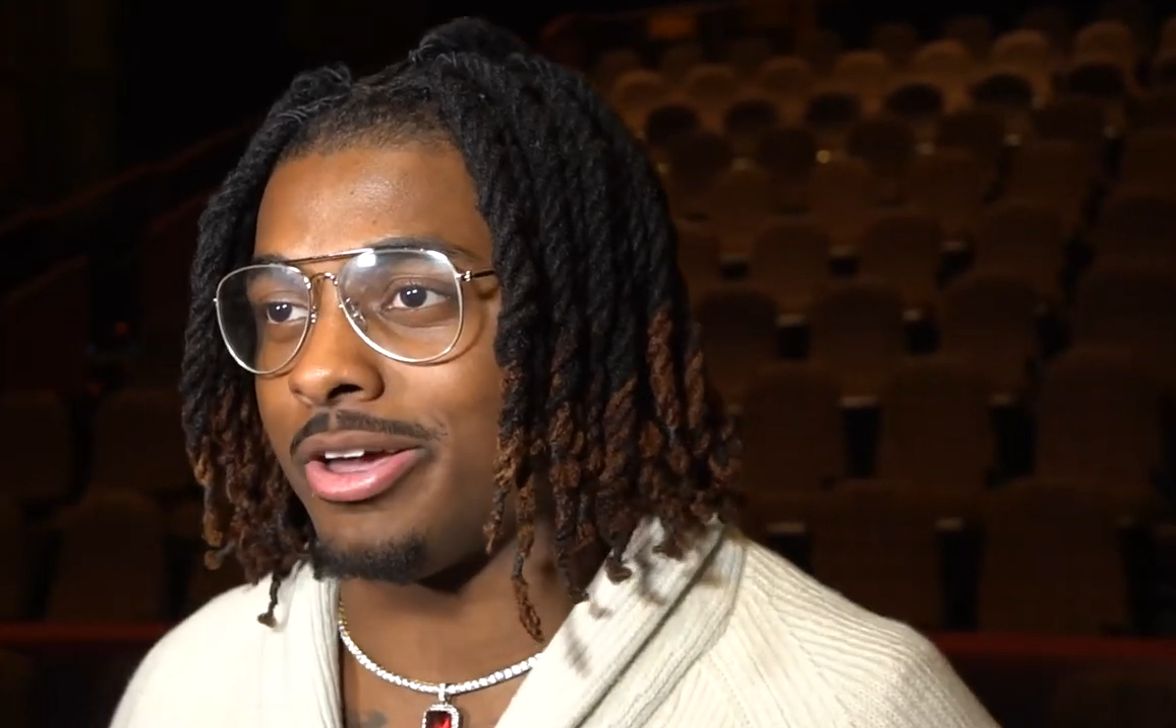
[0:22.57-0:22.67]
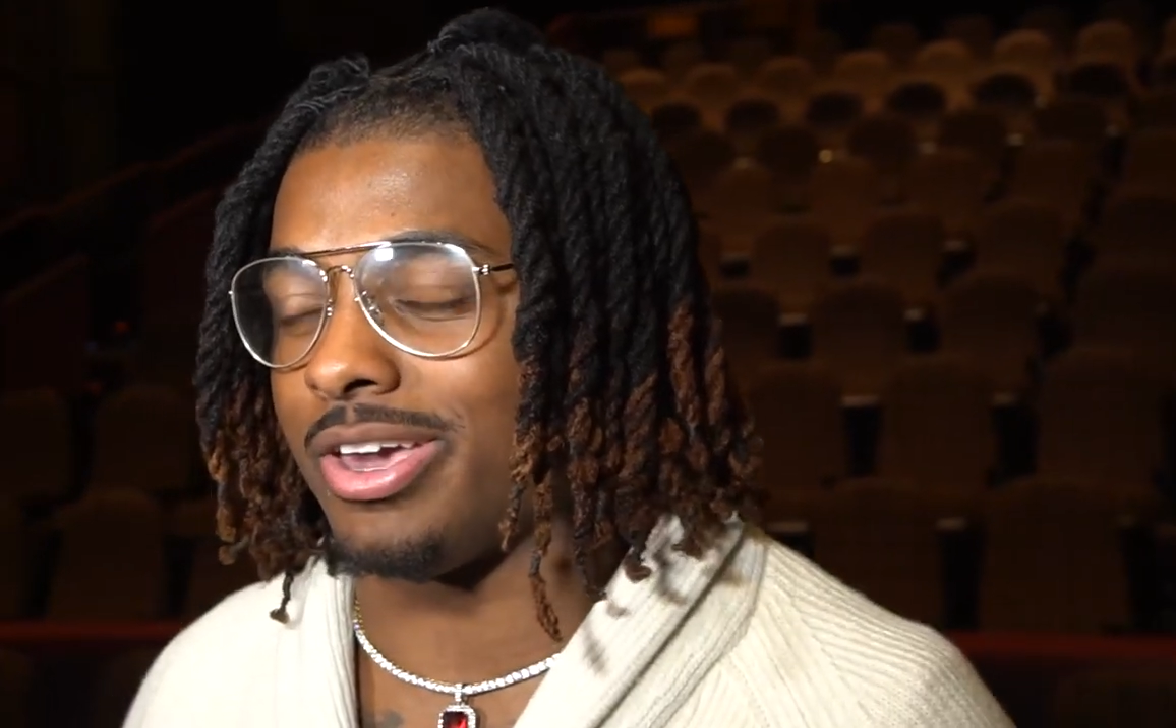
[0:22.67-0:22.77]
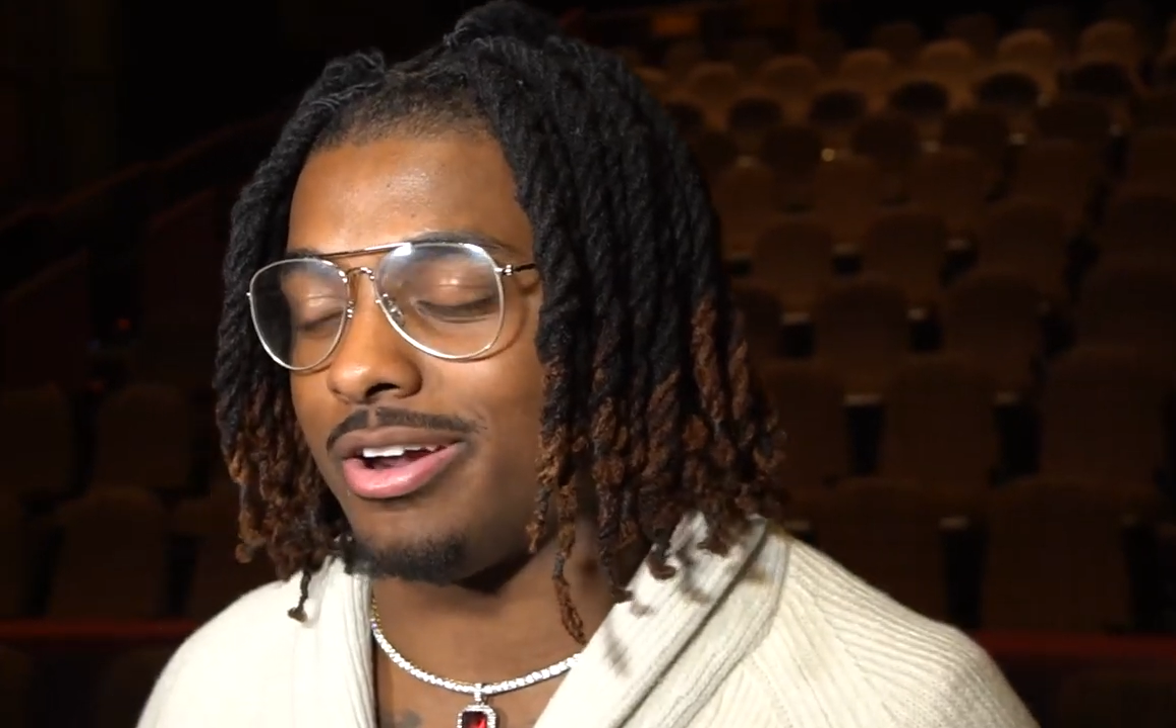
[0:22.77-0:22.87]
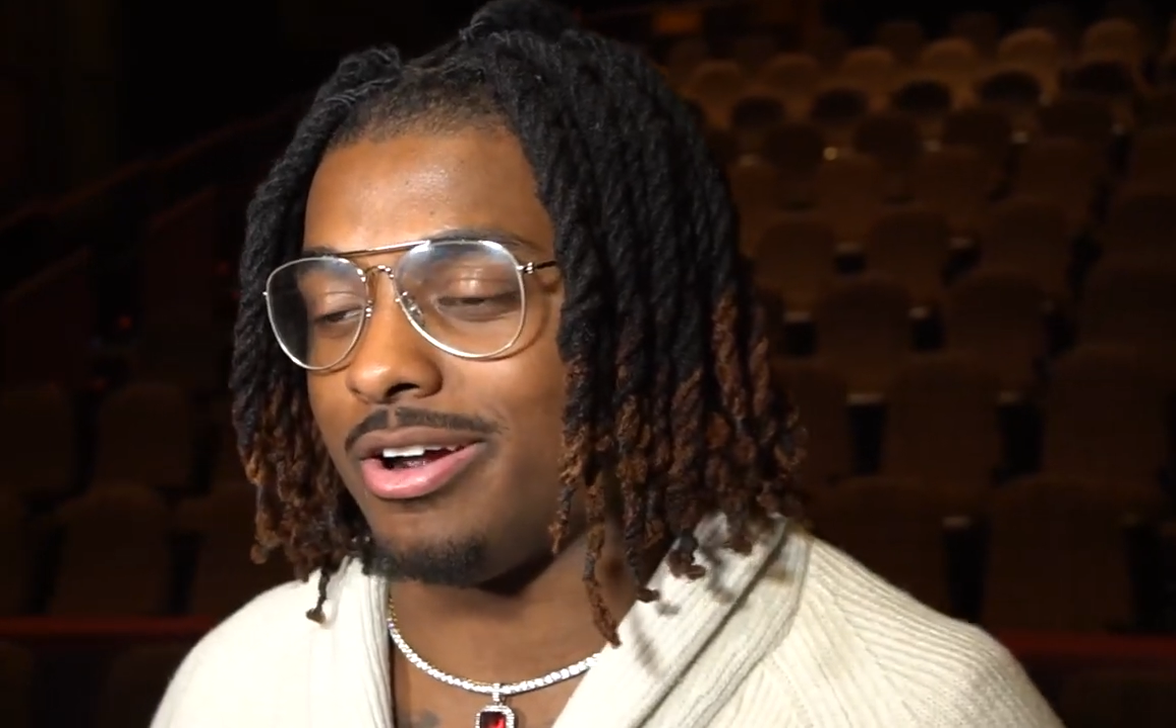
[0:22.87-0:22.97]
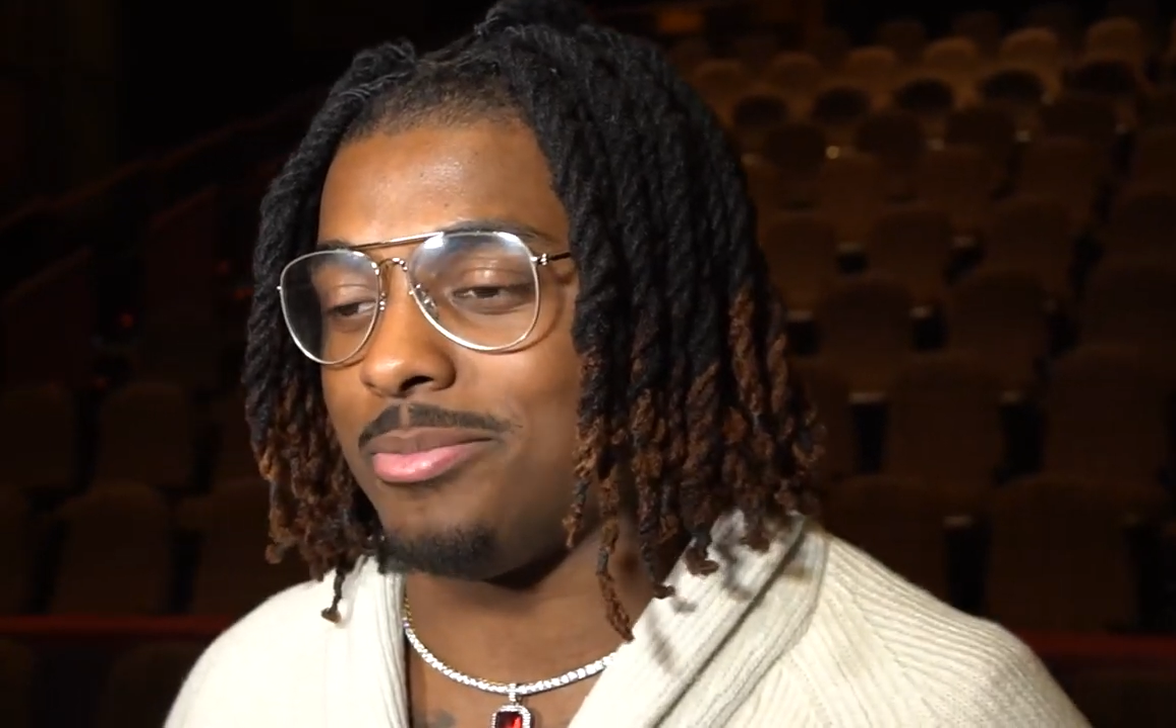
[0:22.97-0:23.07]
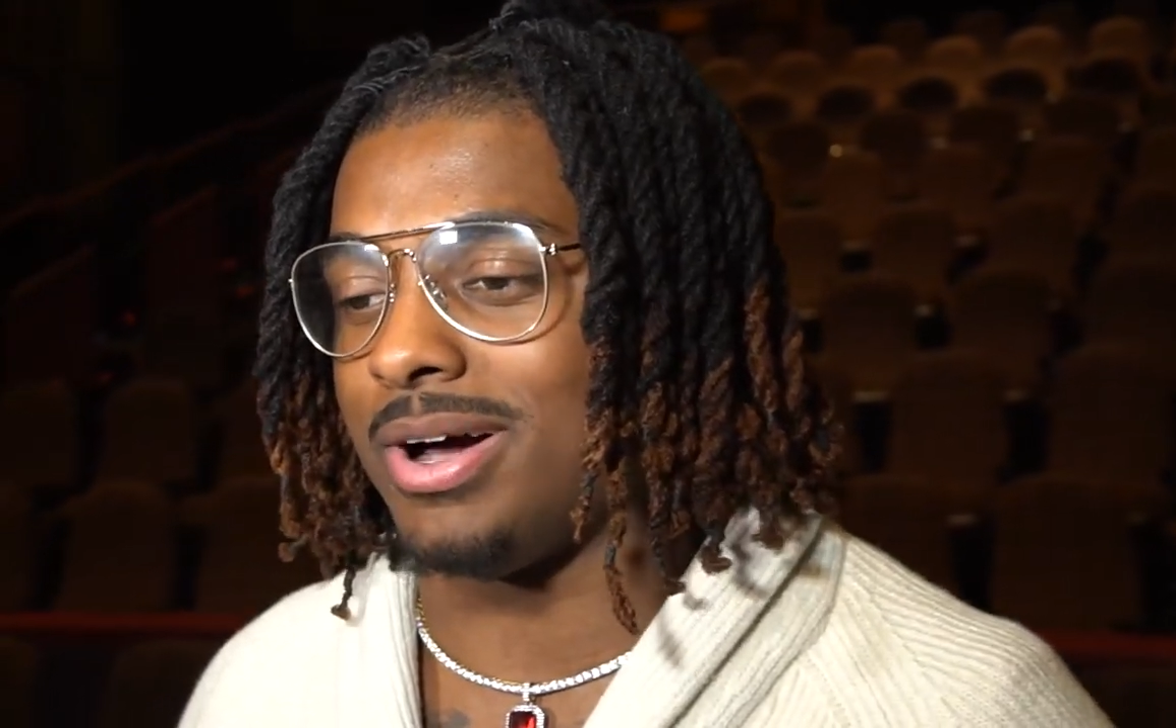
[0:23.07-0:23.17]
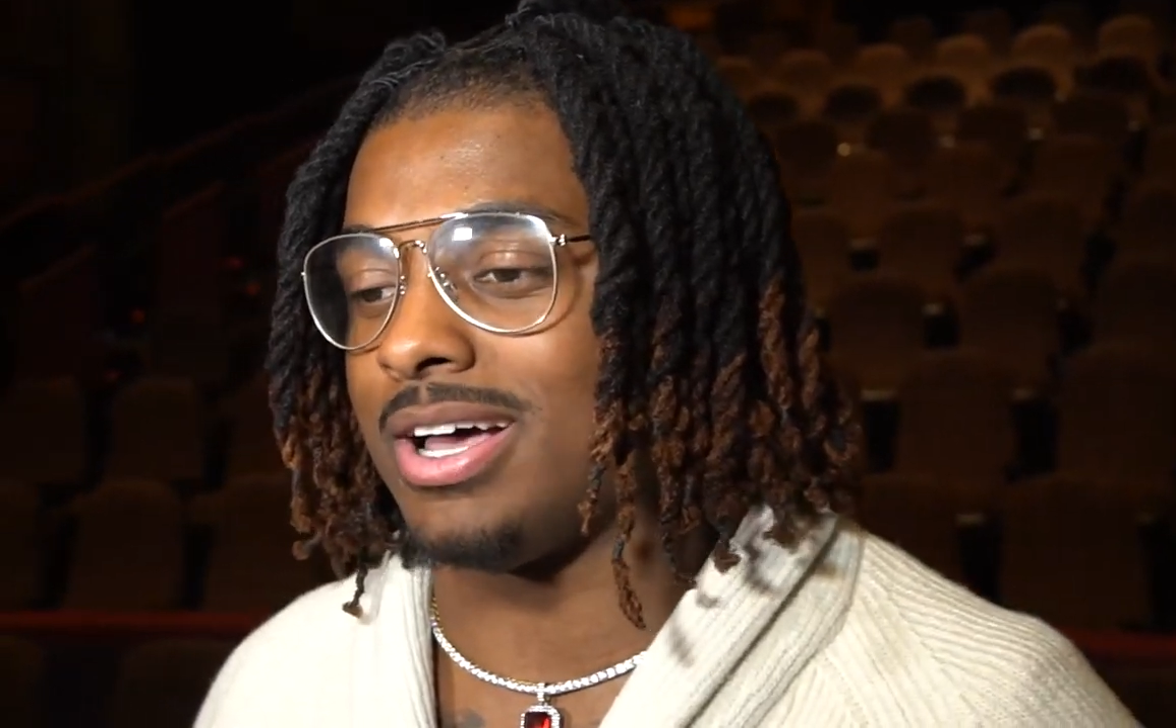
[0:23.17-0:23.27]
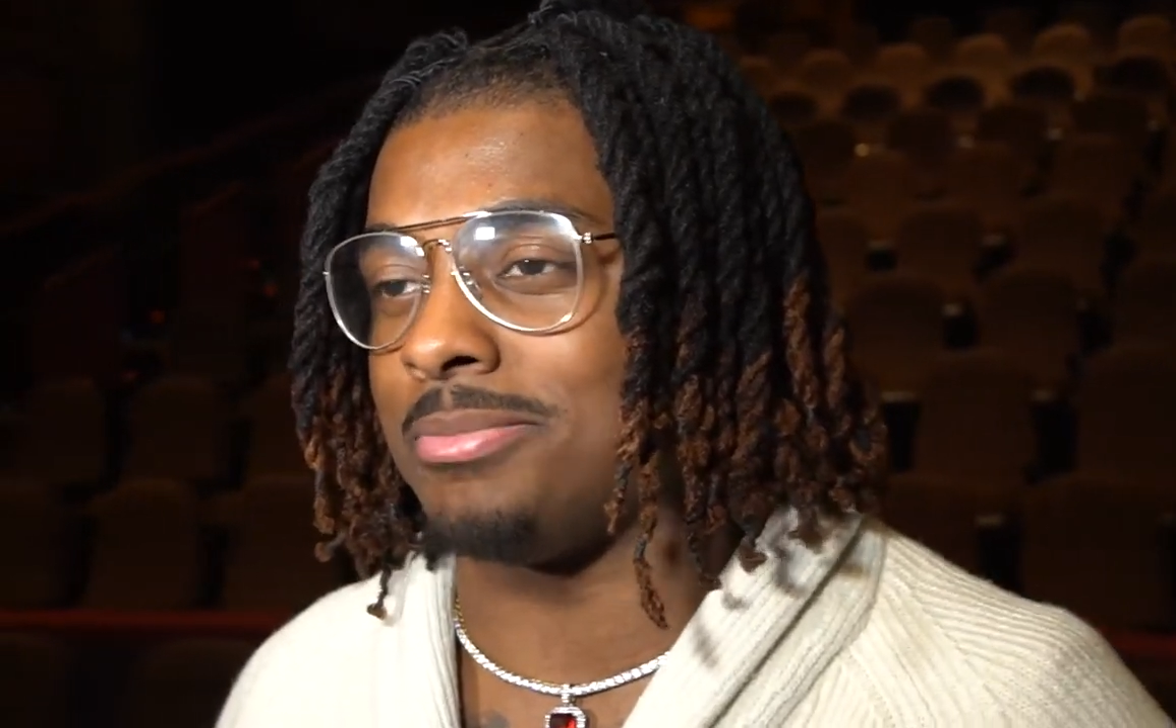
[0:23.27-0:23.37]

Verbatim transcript: carry my,